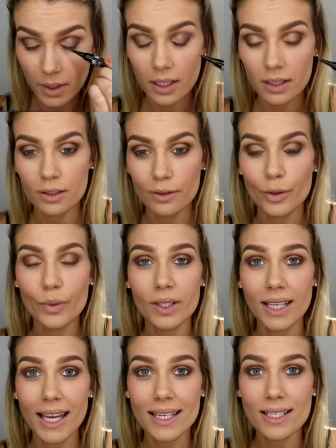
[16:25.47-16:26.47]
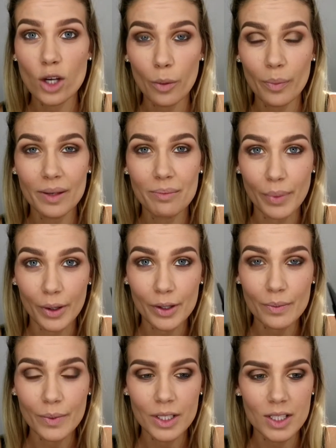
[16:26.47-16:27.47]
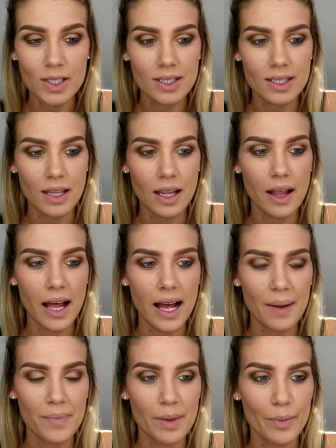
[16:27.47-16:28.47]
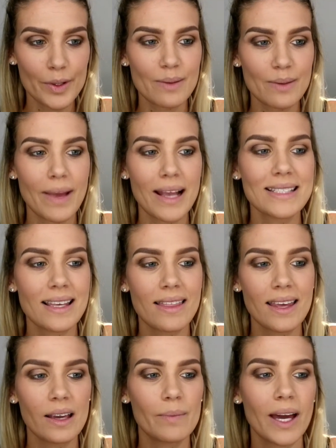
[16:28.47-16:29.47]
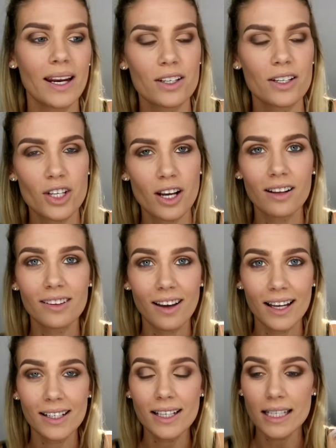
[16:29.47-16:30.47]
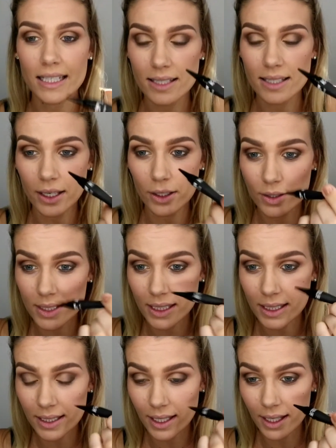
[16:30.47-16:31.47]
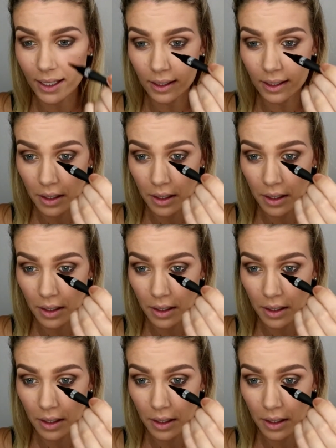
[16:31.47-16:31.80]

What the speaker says: So if you want to get top and bottom, which is the most amazing thing about a Kajal liner, is that you sit it here,